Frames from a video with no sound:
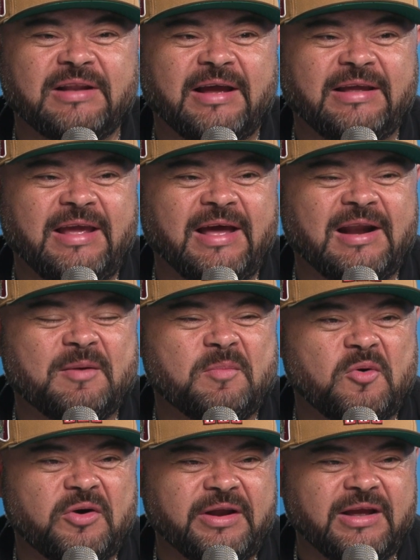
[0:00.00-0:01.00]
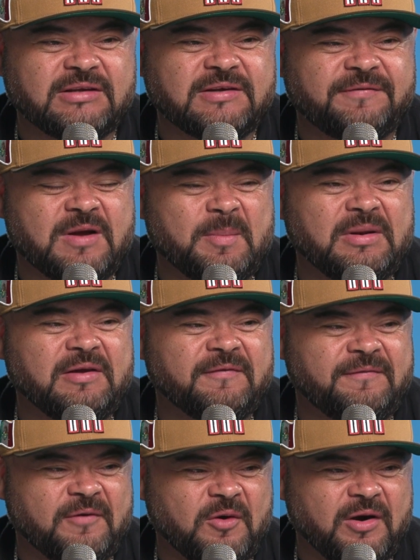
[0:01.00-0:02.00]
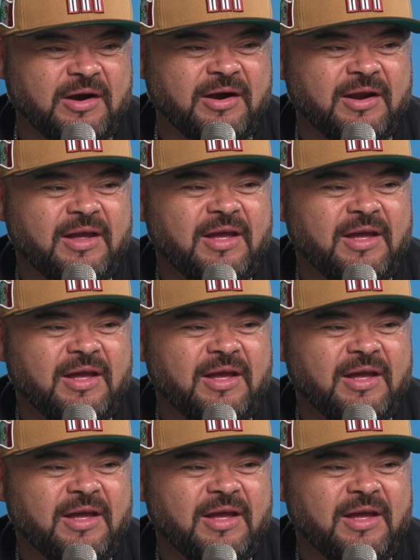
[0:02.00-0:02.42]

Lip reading: like he had a mortgage, a family of 4,